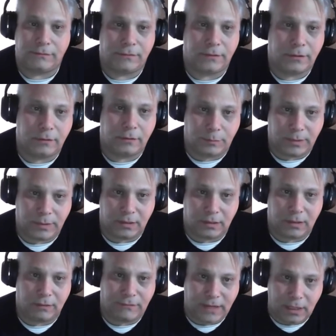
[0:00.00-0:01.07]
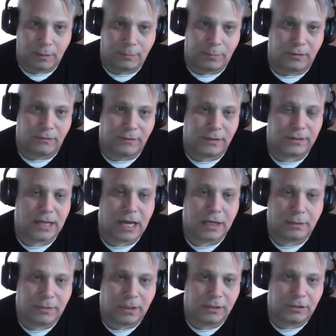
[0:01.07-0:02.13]
for you be available, the very
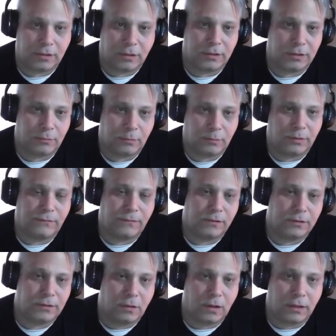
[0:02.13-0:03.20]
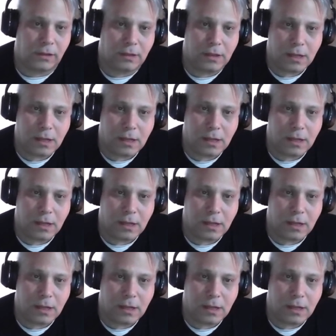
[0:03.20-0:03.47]
document I showed you when we first started.